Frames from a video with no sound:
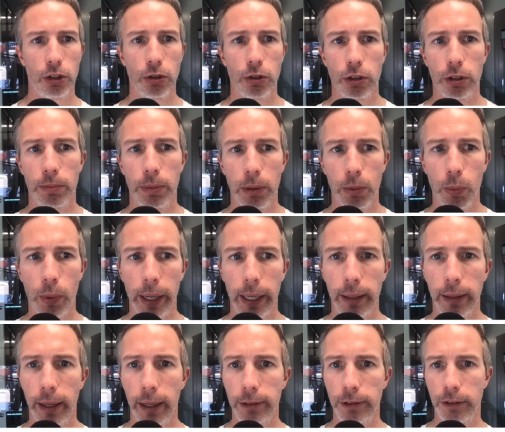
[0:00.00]
used to be way
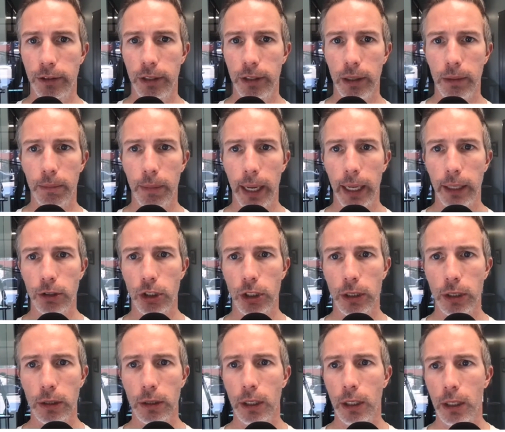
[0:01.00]
less team
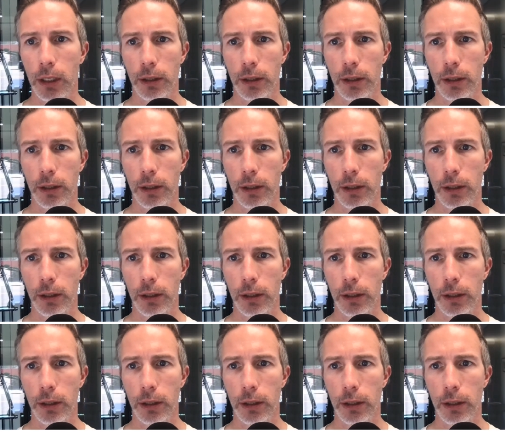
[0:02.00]
matching